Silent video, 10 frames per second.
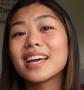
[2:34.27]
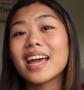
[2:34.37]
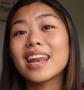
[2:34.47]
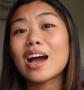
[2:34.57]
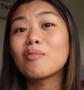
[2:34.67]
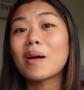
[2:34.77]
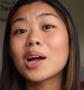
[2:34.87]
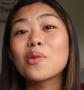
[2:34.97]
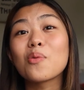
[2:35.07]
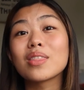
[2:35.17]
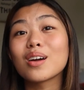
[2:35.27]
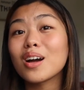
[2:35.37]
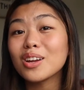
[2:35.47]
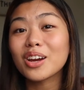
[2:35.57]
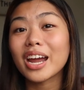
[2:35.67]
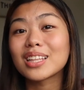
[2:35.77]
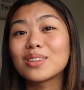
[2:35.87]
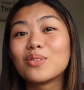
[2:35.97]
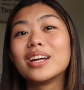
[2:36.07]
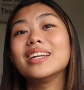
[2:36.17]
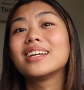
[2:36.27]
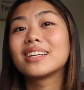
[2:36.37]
And now back with the color corrected one.